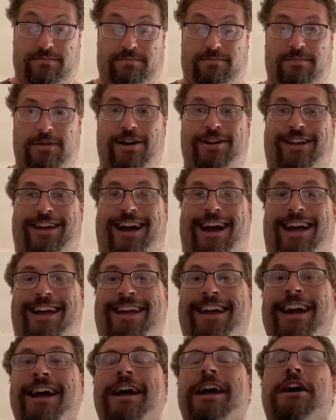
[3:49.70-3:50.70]
Okay,
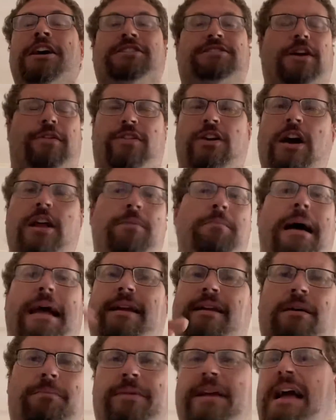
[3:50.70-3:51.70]
so if you're going to make
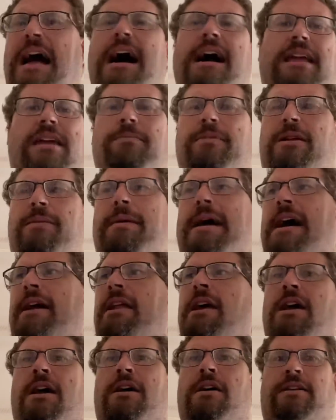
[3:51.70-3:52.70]
a big argument about
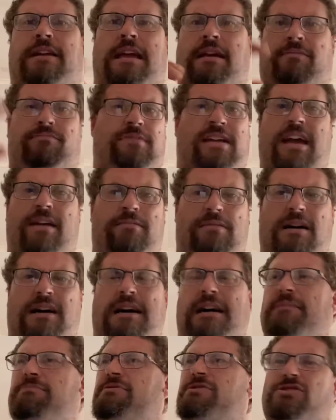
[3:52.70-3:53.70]

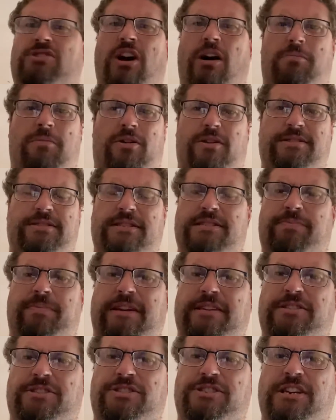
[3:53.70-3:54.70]
Scott Morrison's a
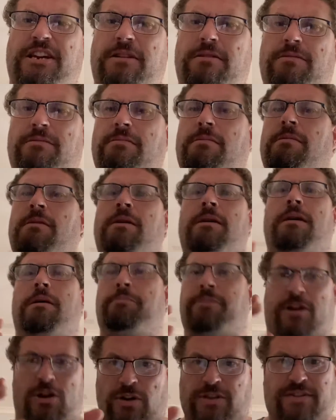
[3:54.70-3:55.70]
piece of shit
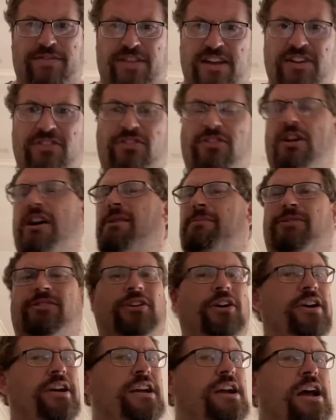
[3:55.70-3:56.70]
because of this, I'm
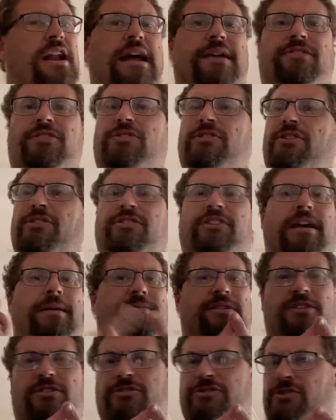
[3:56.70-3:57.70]
sorry, you're going to have to do the same
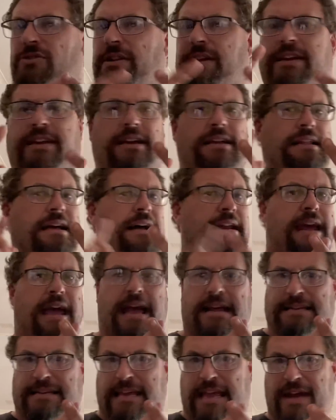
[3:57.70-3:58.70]
thing to Julia Gillard
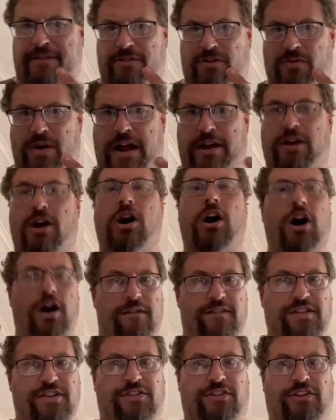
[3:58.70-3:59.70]
and to Kevin Rudd over
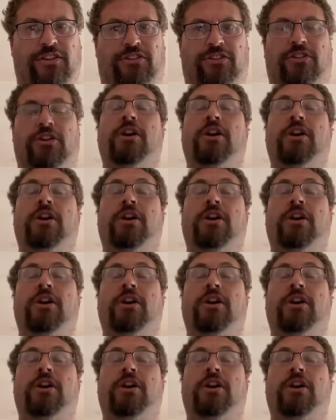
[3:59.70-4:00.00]
this issue.